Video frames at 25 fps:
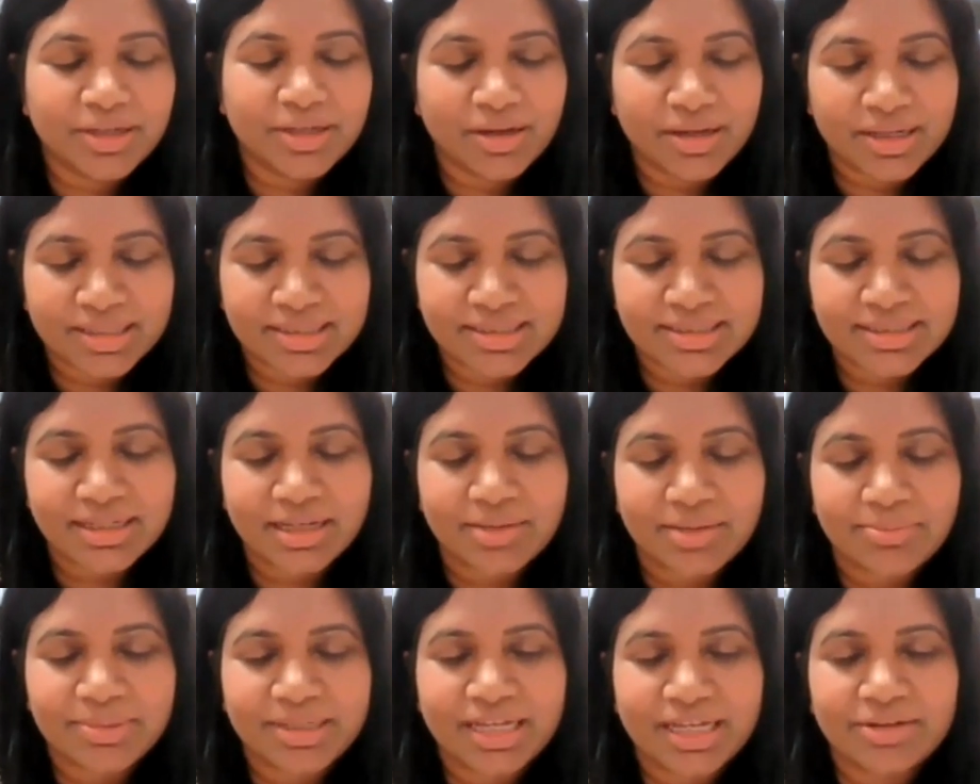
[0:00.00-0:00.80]
guidance
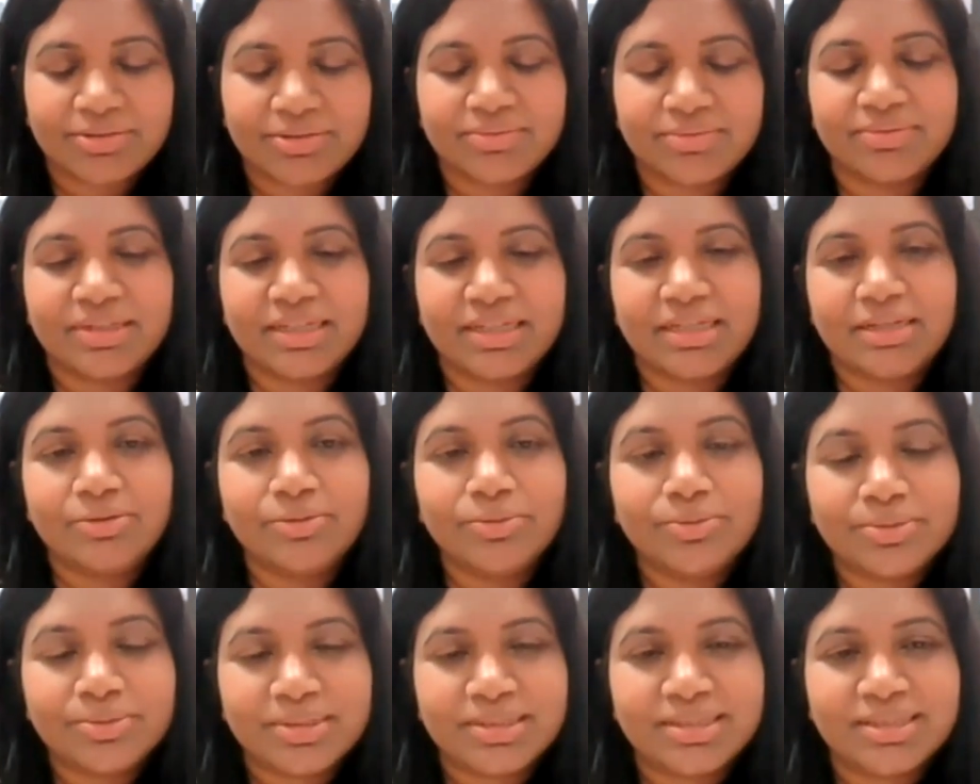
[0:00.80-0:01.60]
coming out of the
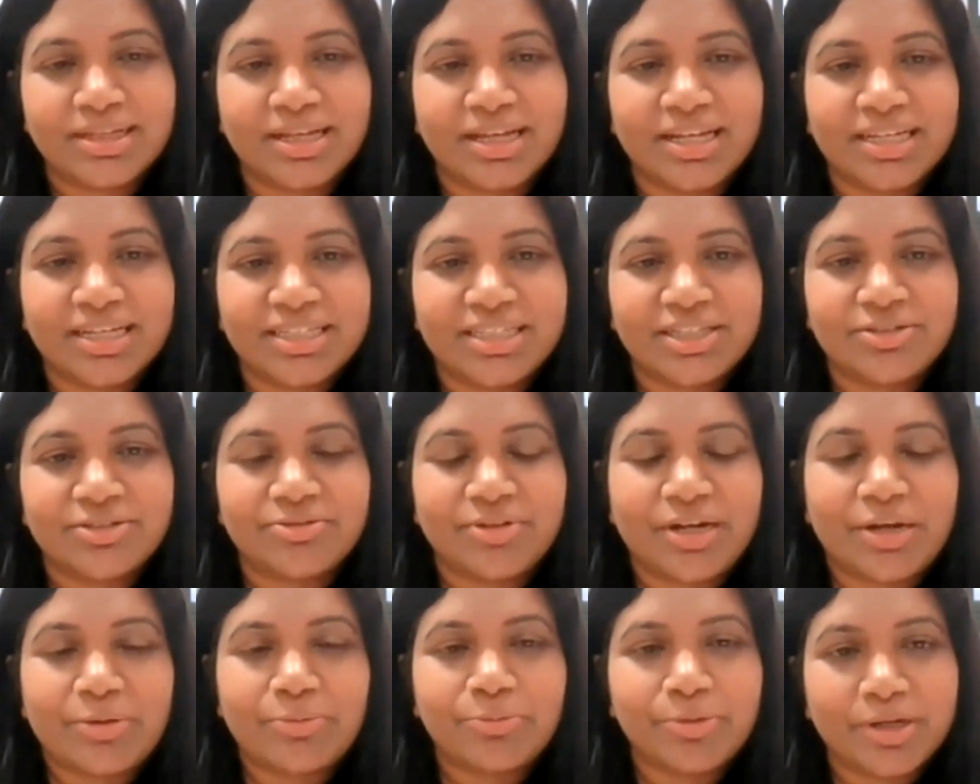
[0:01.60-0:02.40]
Law Society
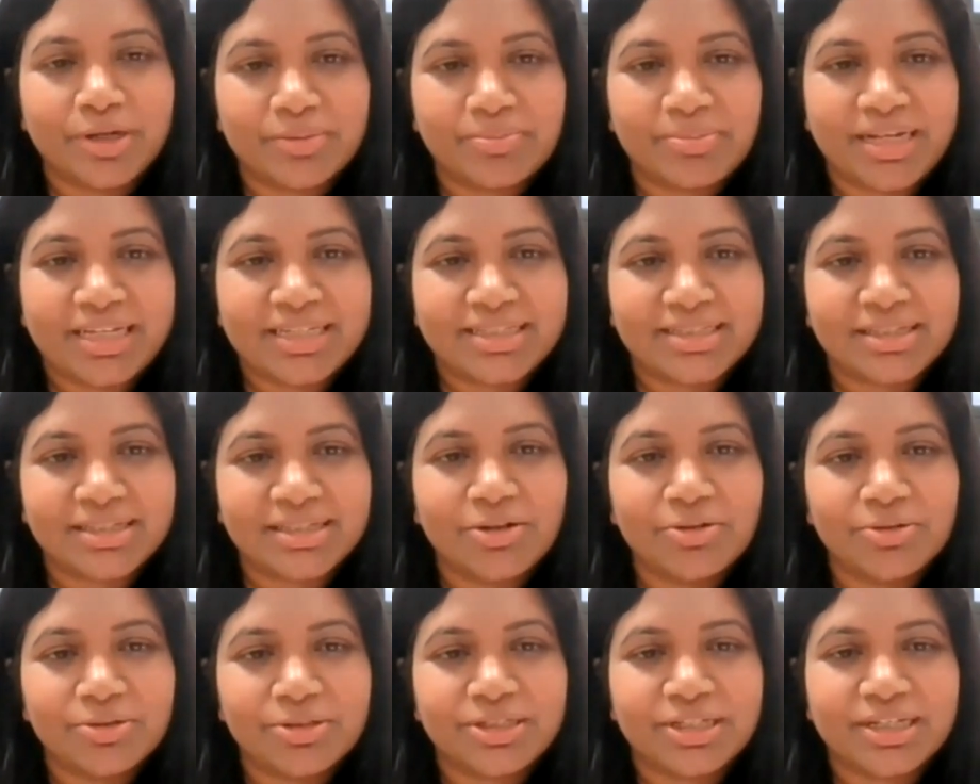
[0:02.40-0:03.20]
around workplace
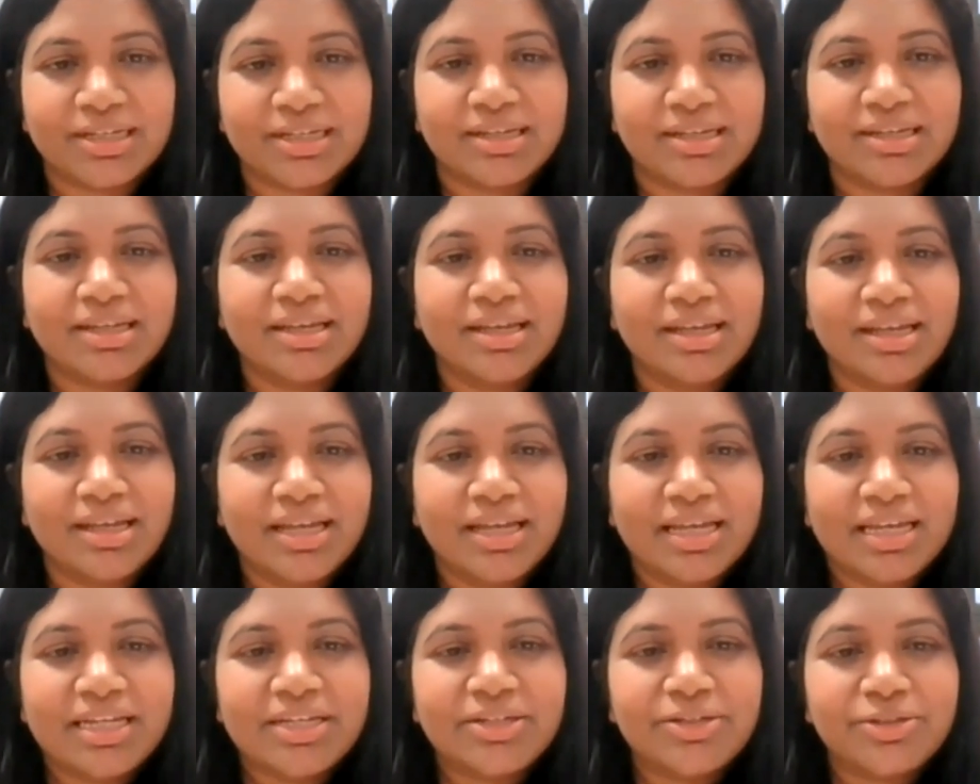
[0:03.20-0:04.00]
culture,
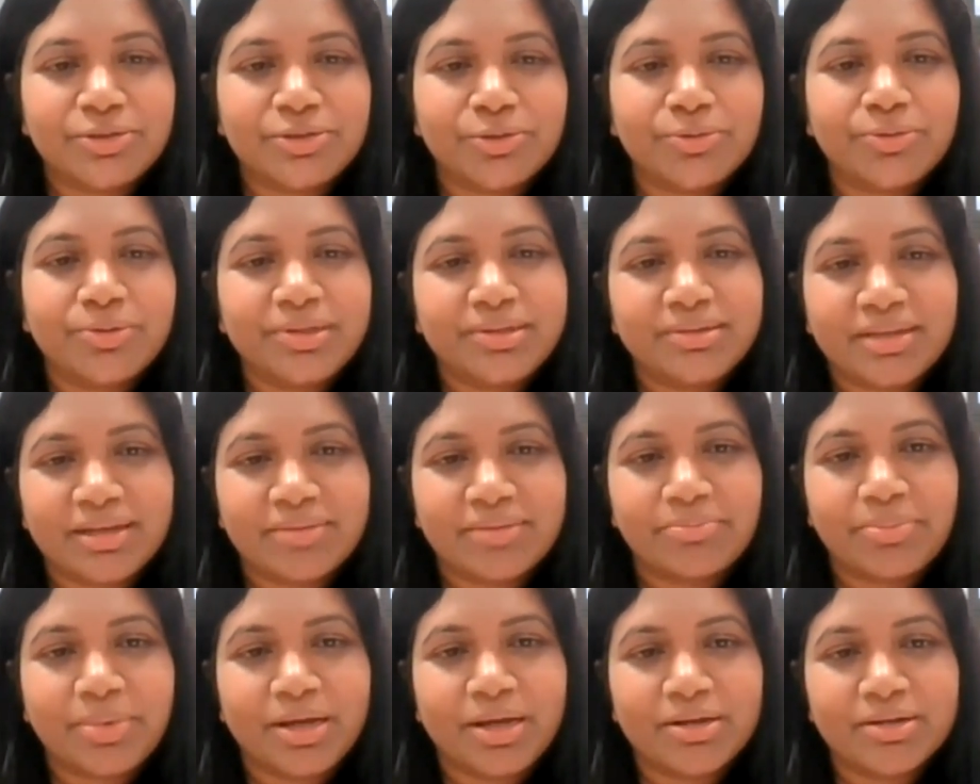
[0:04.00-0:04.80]
ensuring
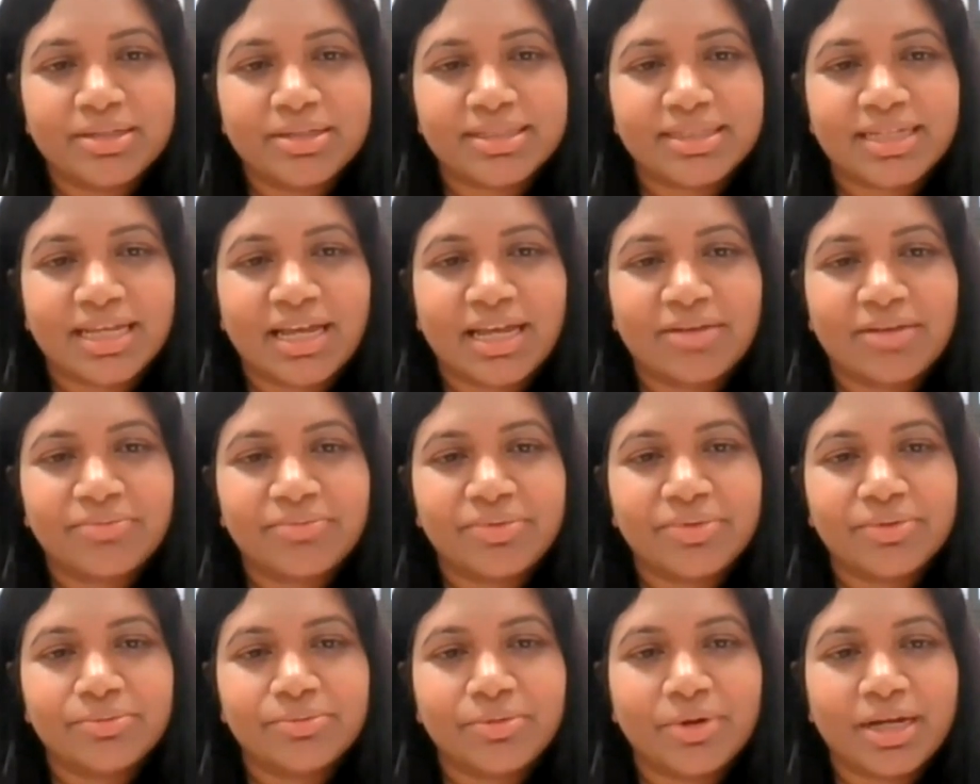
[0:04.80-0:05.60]
that partners have
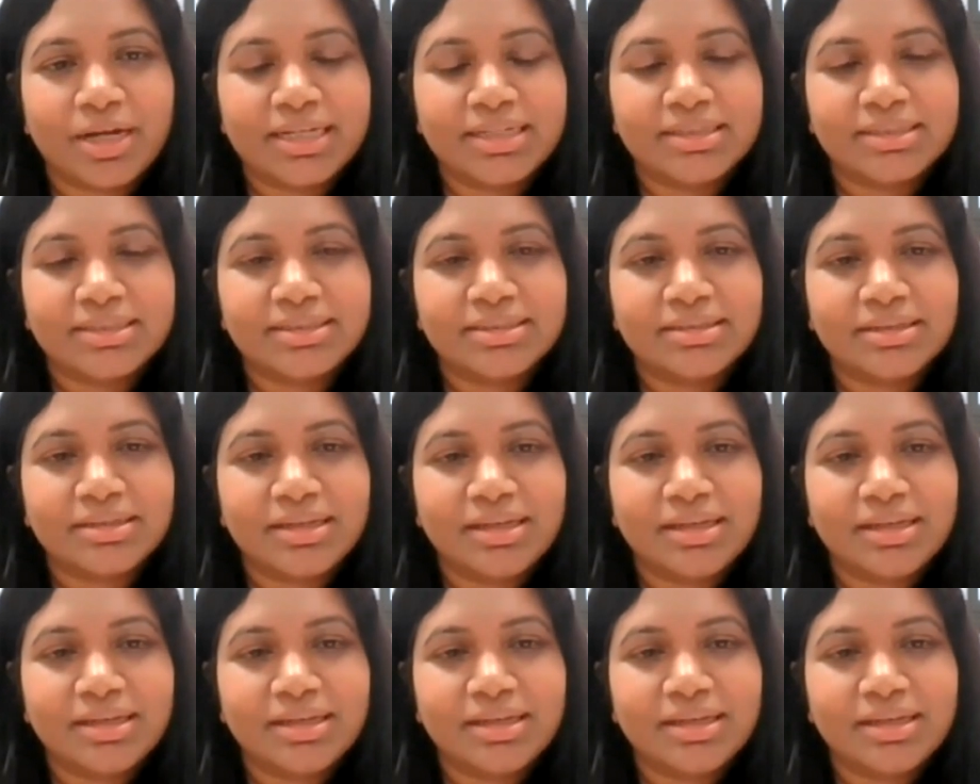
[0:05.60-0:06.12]
the right